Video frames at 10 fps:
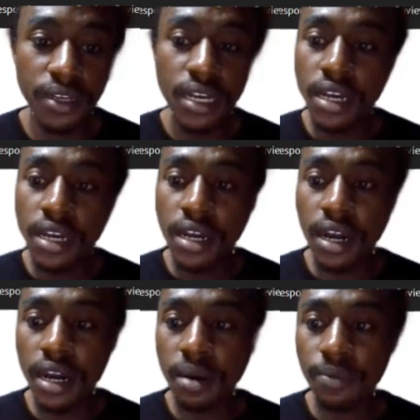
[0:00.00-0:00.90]

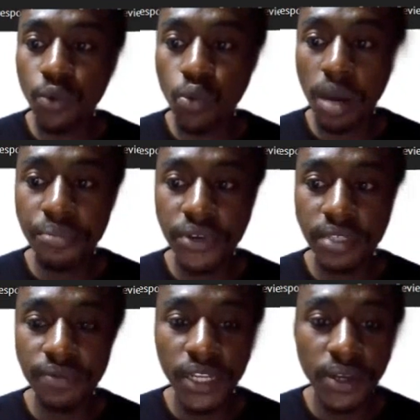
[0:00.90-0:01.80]
WordPress video
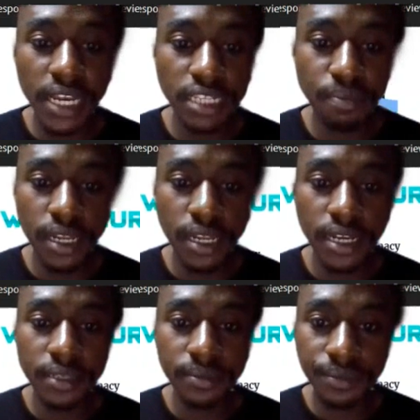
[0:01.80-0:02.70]
ads plugin,
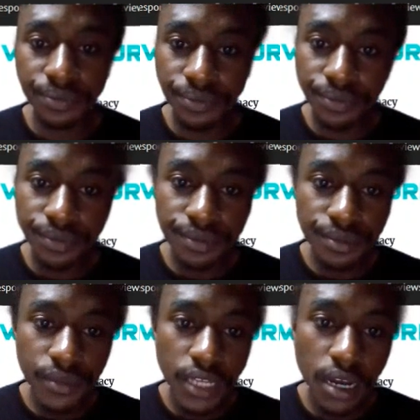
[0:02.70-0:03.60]

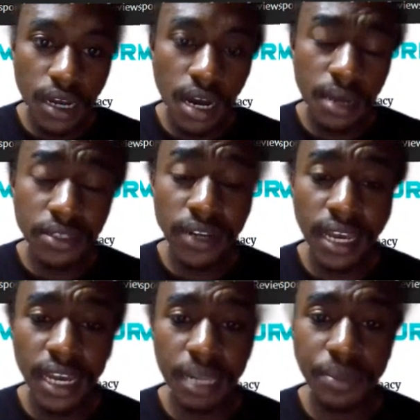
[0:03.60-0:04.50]
it's gonna help you